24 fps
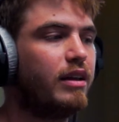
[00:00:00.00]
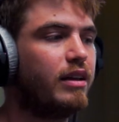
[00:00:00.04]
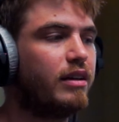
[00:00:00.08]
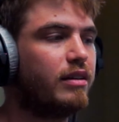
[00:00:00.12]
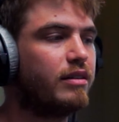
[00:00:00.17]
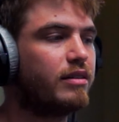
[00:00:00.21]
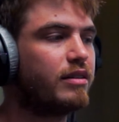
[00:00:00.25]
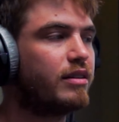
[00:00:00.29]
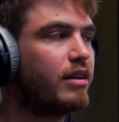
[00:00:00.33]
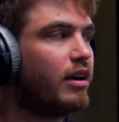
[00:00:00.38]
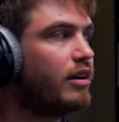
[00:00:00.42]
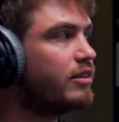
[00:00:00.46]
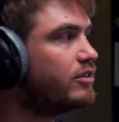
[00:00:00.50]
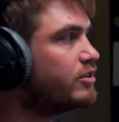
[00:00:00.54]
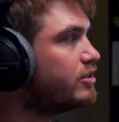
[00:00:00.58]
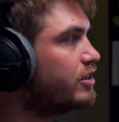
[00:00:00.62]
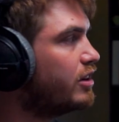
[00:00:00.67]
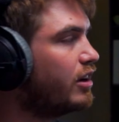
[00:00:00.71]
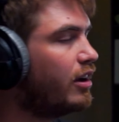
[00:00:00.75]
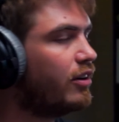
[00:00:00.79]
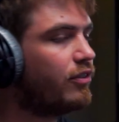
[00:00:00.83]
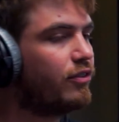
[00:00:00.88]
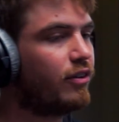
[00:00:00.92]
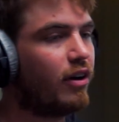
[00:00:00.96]
it cuts
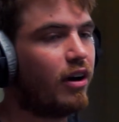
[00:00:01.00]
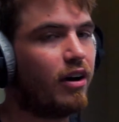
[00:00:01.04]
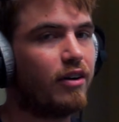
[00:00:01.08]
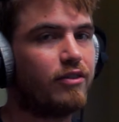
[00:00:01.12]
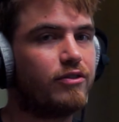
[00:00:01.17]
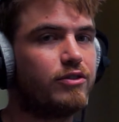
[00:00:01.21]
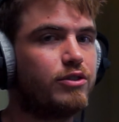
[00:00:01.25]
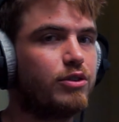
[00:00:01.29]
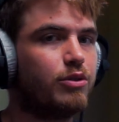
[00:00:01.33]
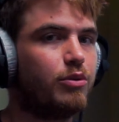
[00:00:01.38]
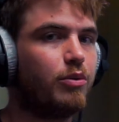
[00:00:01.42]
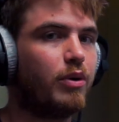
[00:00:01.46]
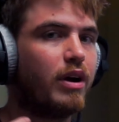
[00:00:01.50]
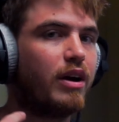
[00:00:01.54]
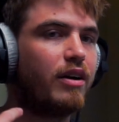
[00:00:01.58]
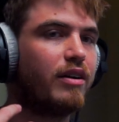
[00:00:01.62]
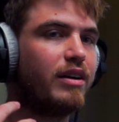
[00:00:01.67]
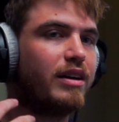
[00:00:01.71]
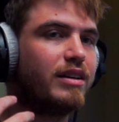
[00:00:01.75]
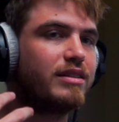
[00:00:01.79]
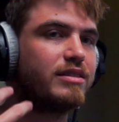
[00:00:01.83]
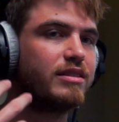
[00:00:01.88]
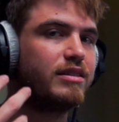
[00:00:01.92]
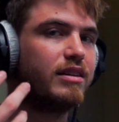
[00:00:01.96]
enough off to
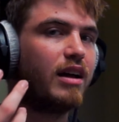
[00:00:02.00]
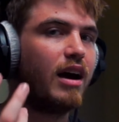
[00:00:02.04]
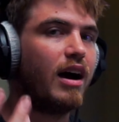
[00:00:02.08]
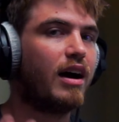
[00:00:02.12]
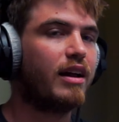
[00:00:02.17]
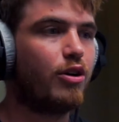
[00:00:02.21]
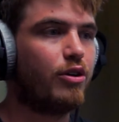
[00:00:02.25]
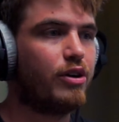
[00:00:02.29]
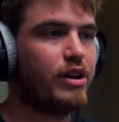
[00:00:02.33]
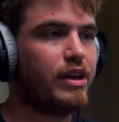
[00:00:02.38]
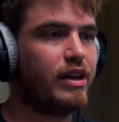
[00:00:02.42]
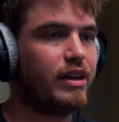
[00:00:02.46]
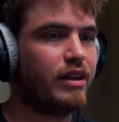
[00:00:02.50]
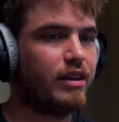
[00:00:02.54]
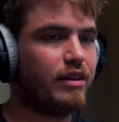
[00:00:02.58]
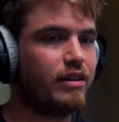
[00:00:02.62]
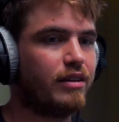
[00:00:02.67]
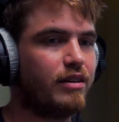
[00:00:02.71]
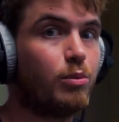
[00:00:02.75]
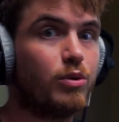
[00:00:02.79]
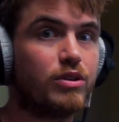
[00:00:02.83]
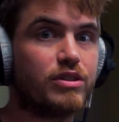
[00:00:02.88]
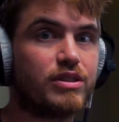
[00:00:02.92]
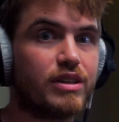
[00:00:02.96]
where it's not hurting
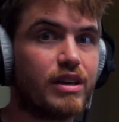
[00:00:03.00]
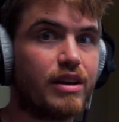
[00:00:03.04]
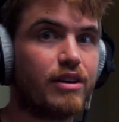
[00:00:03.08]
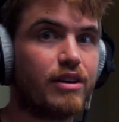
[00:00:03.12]
someone's